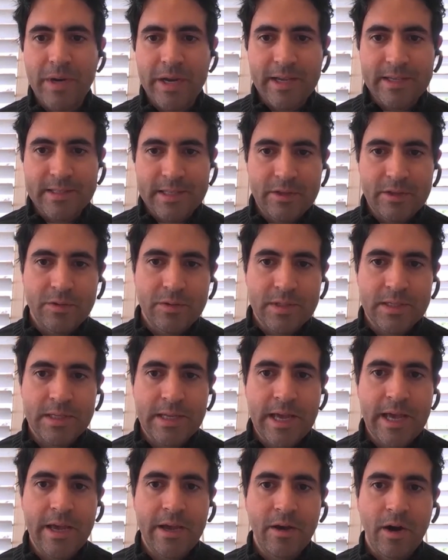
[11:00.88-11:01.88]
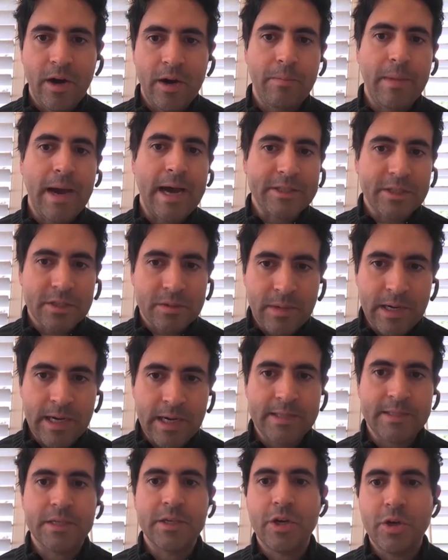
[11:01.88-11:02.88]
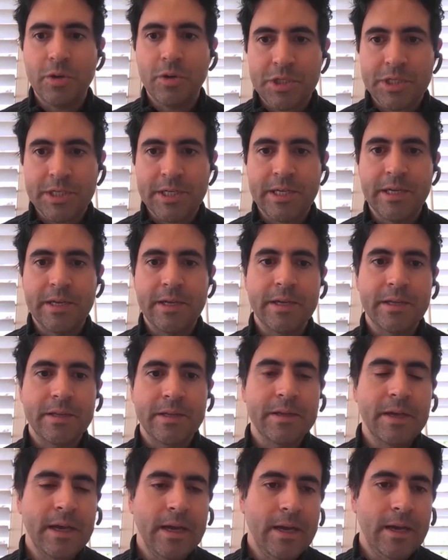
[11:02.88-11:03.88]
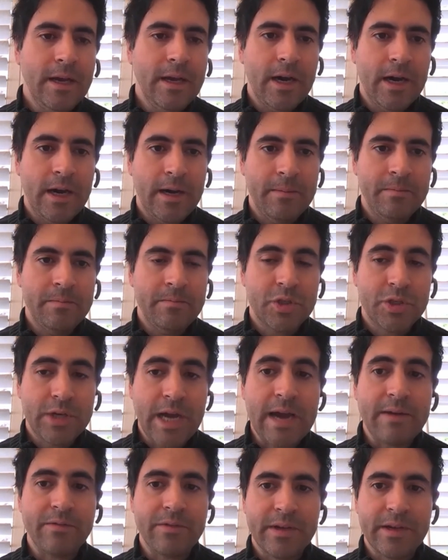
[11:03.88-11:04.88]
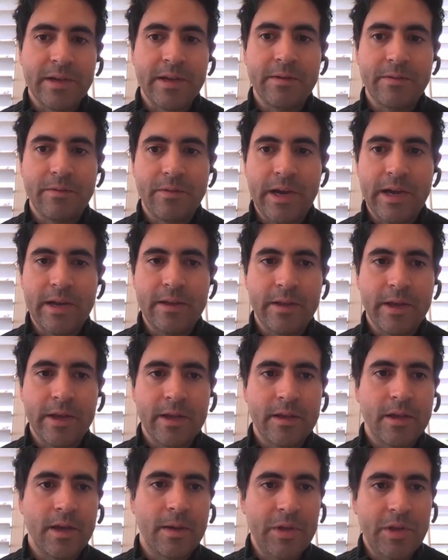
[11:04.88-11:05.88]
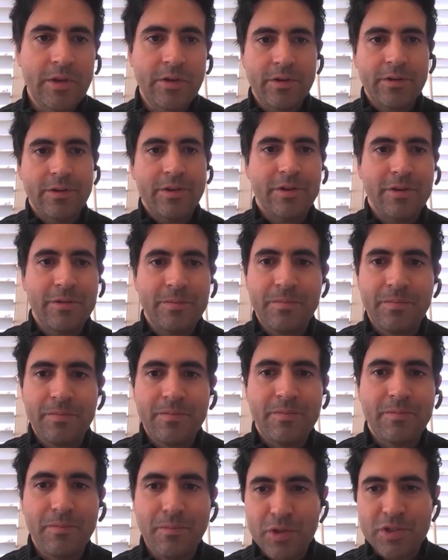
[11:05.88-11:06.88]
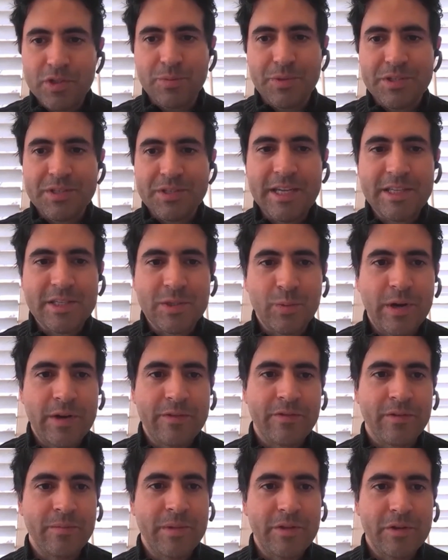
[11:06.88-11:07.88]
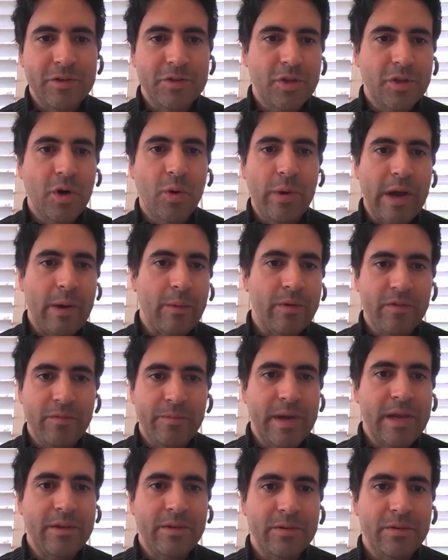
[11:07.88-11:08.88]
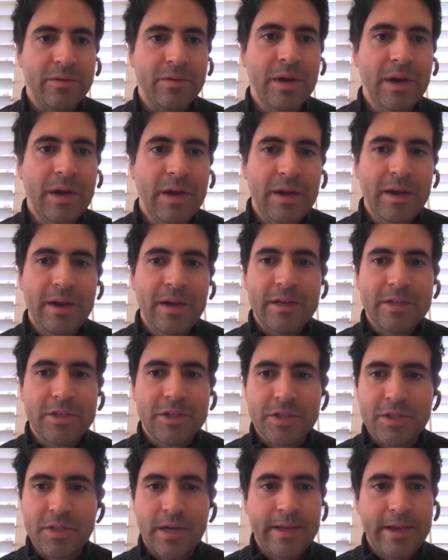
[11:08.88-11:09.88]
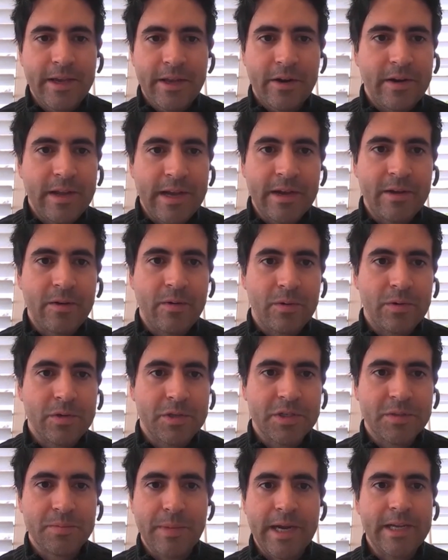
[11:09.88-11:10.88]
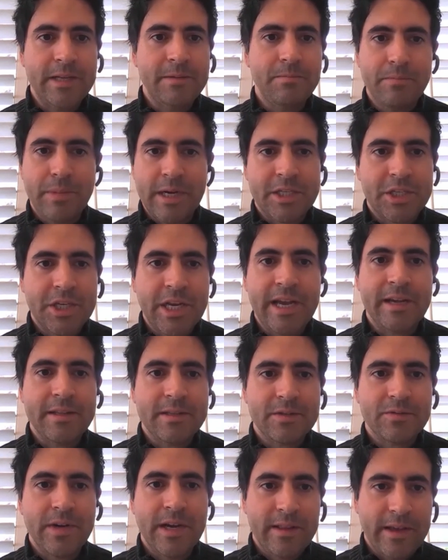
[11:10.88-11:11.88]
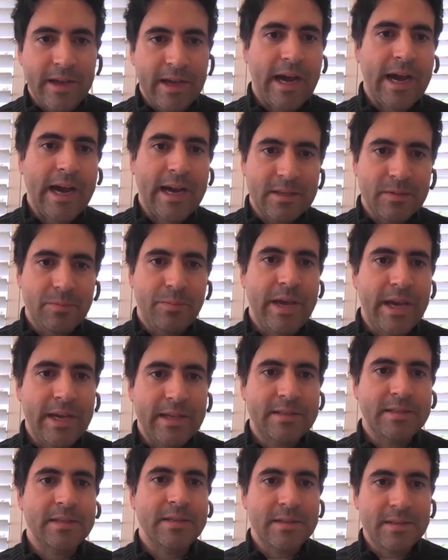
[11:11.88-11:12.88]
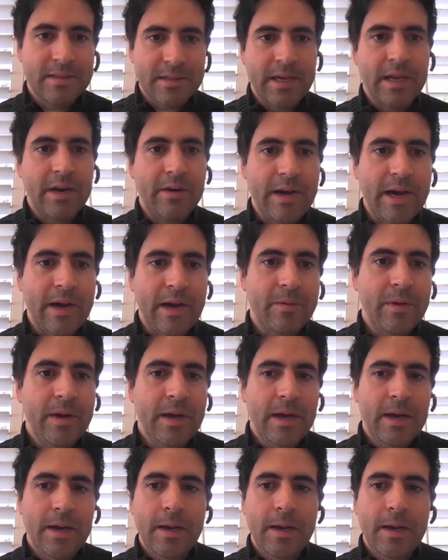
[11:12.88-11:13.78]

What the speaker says: money as I do today on masterminds and coaching and traveling, right? Like, I mean, you're multiple states away from me. There's no way I would have met you just on the internet or just by chance, right? Like, I had to pay to get around